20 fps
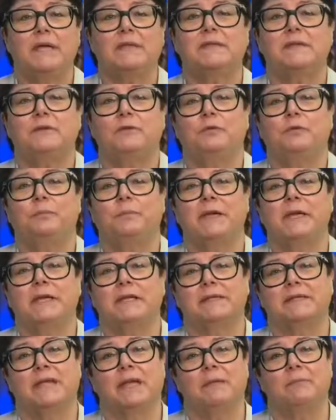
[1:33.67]
We as
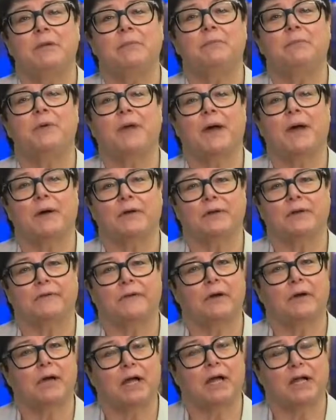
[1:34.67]
Europeans can be proud
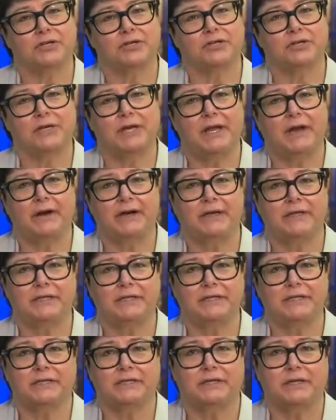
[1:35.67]
of our cultural
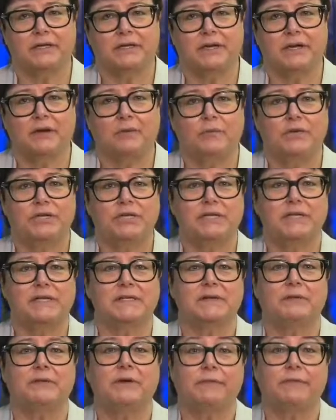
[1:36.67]
heritage, which
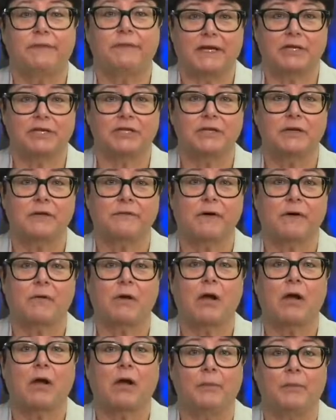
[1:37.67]
is a reflection of
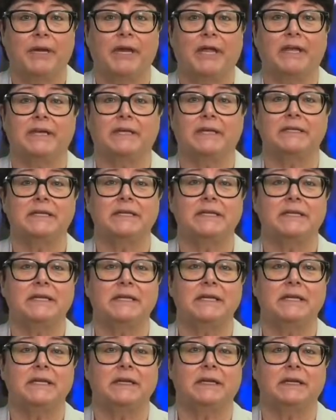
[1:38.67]
our common
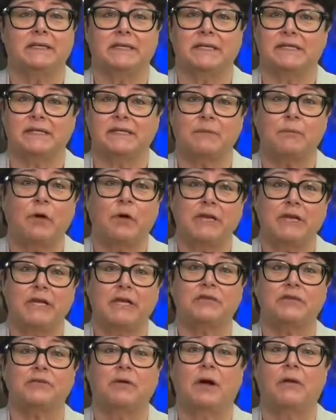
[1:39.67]
identity, a
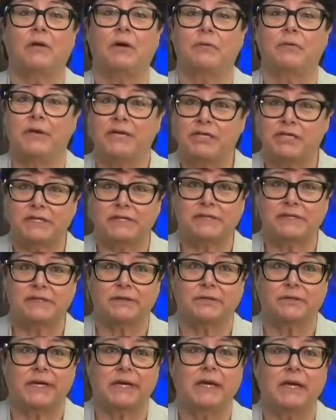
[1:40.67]
testimony to our rich
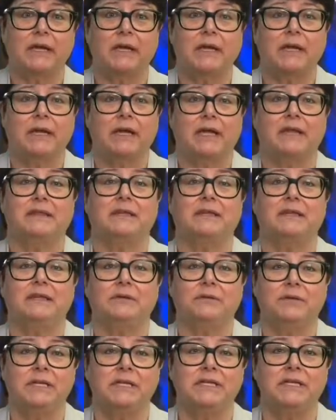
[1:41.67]
history and the
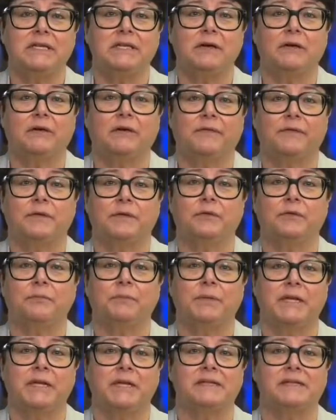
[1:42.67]
unity of
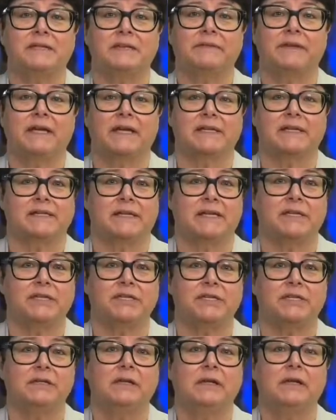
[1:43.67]
European
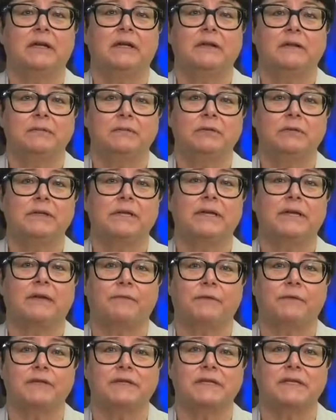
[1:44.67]
civilization through the
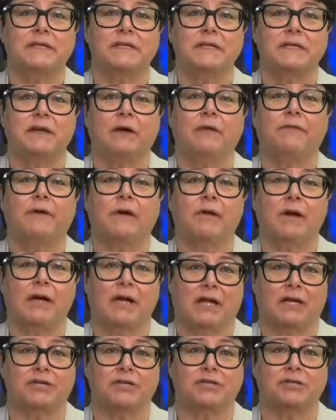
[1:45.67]
diversity of
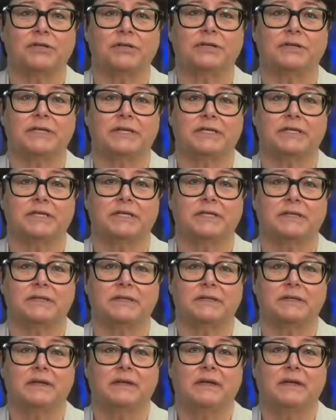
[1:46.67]
our cultural
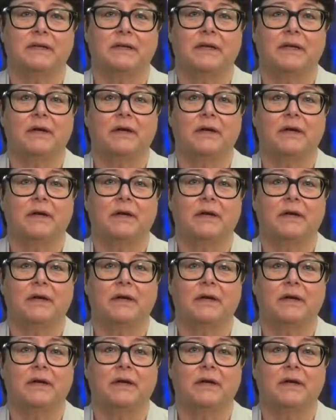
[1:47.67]
traditions.